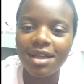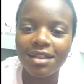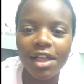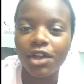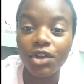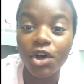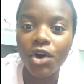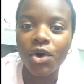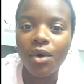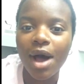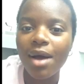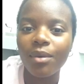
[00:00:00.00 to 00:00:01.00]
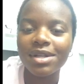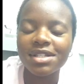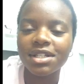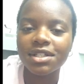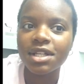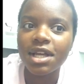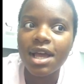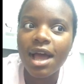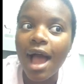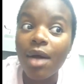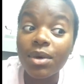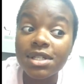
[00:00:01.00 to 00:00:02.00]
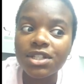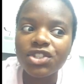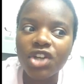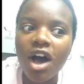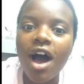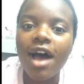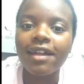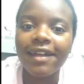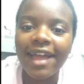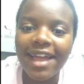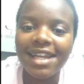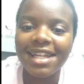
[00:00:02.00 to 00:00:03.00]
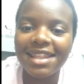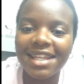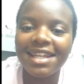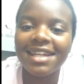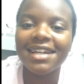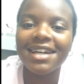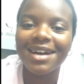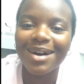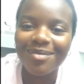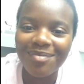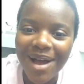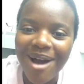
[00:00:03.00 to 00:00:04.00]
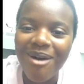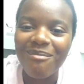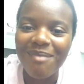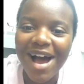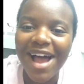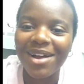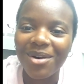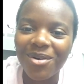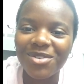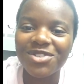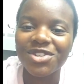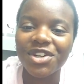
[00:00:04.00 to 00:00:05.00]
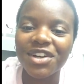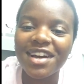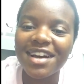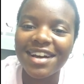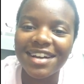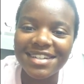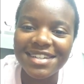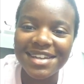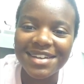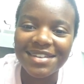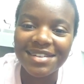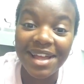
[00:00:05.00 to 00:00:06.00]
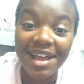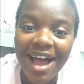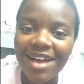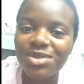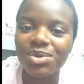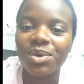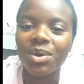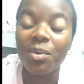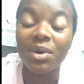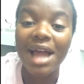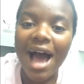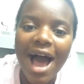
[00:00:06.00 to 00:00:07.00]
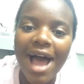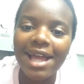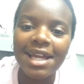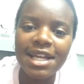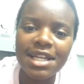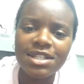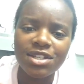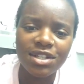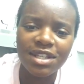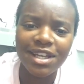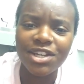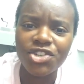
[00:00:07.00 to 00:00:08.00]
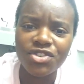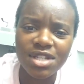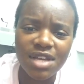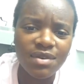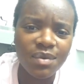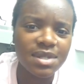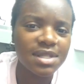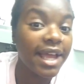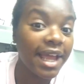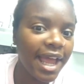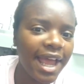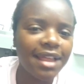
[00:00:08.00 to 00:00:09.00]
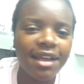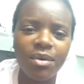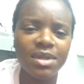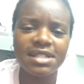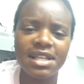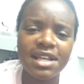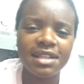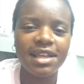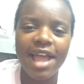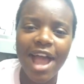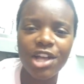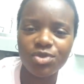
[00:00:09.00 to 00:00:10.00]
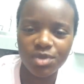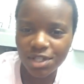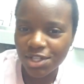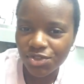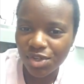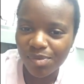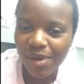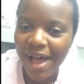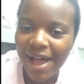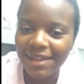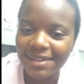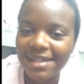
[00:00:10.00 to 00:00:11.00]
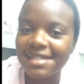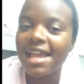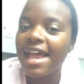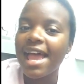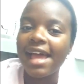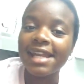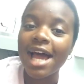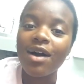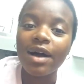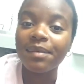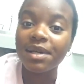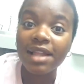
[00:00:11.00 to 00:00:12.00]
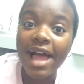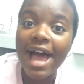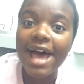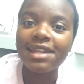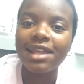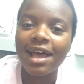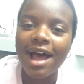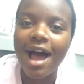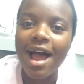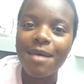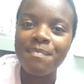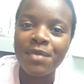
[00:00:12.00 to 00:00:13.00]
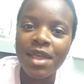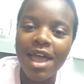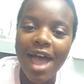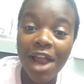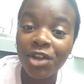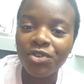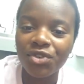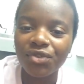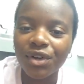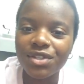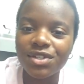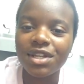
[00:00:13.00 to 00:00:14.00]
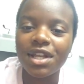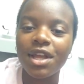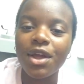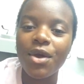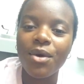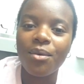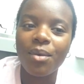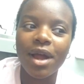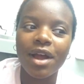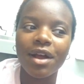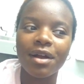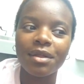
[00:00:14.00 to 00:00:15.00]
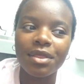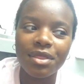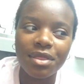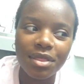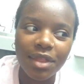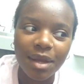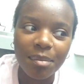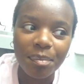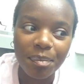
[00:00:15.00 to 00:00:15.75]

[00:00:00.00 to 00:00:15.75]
Like, no, I wasn't taught like anything about my culture until like high school, when I took the interest of and was like, hey, like, what's the actual history behind this? And now I'm glad that I'm at a university where like